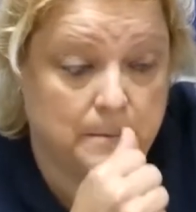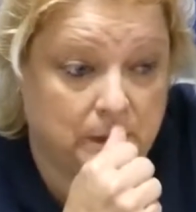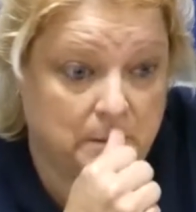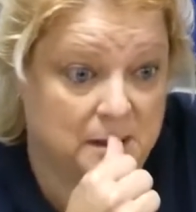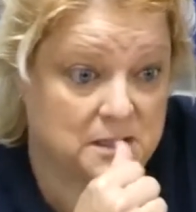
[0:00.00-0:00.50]

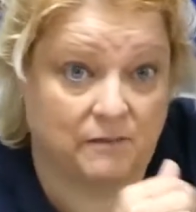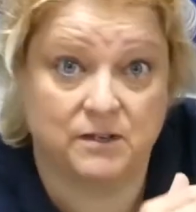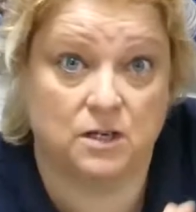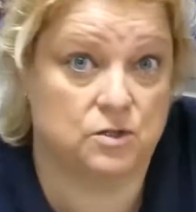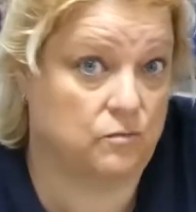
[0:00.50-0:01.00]
They must have
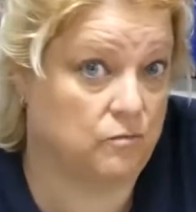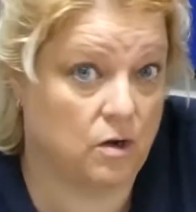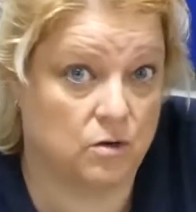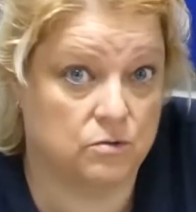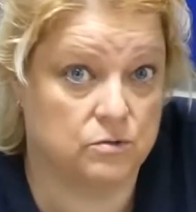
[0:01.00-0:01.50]
kitchen
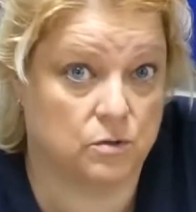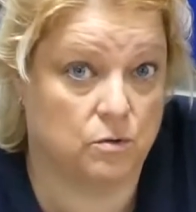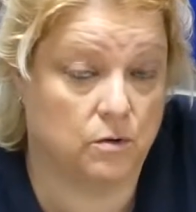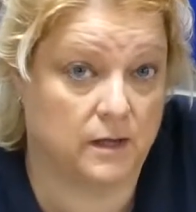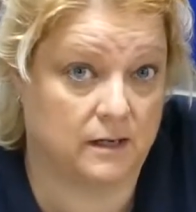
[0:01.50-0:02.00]
rolls
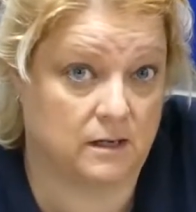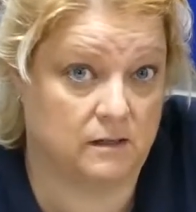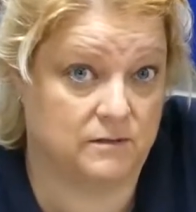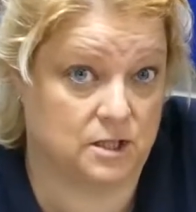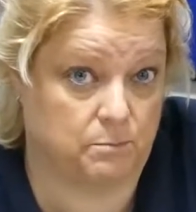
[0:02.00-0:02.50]
or that
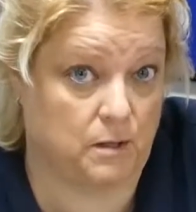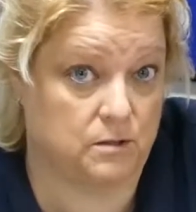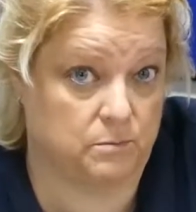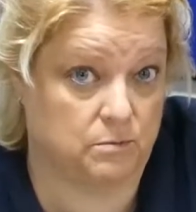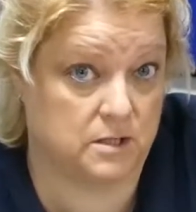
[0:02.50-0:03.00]
kind of
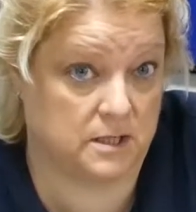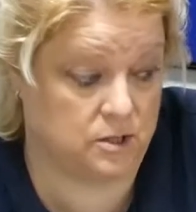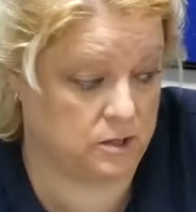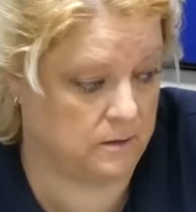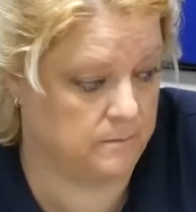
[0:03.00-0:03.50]
disposable
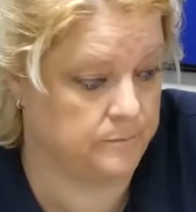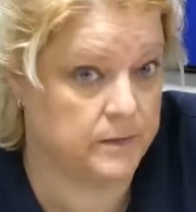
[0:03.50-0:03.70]
tissue.